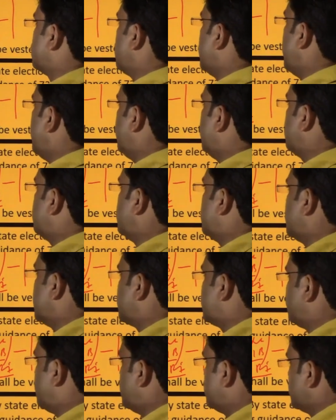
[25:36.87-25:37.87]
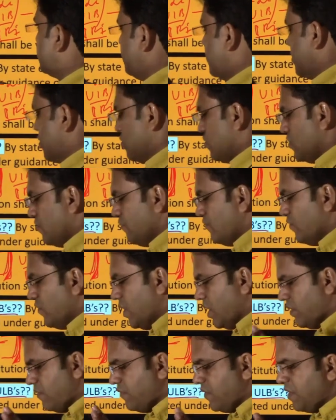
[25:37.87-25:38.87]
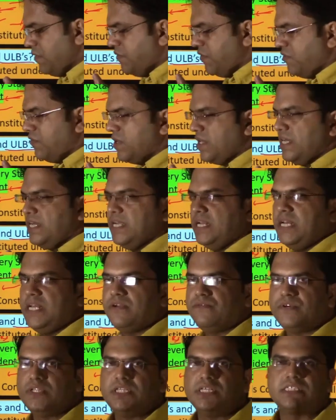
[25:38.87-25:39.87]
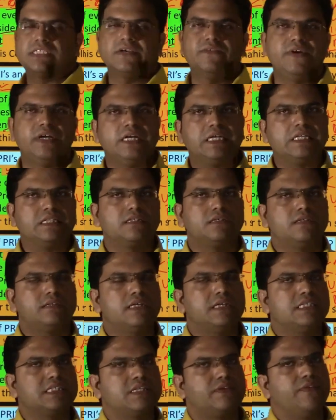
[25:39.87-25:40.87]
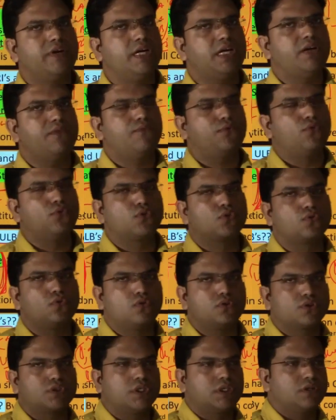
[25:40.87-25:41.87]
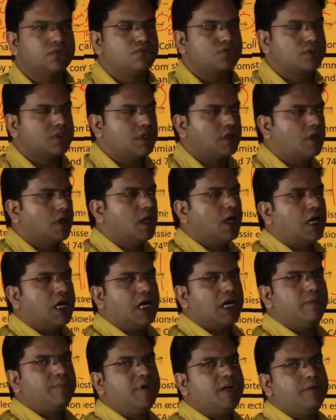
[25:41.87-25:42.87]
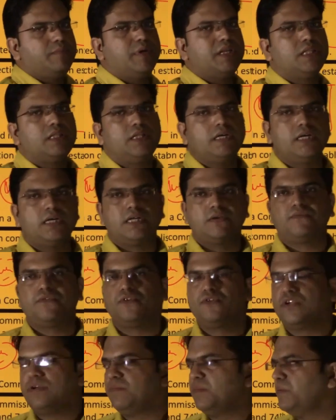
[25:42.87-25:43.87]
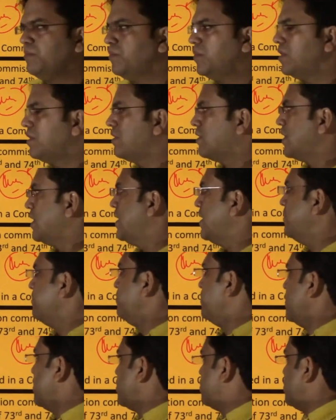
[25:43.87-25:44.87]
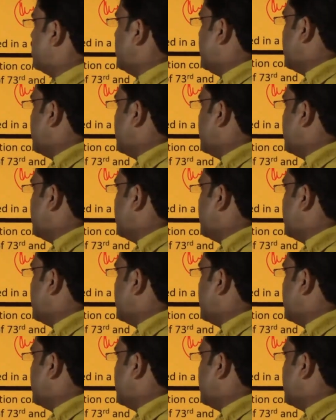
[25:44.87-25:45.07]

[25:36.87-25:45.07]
So here the response, because uh, when we were dealing with the seventy-third and seventy-fourth constitutional amendment, there if you remember, right, so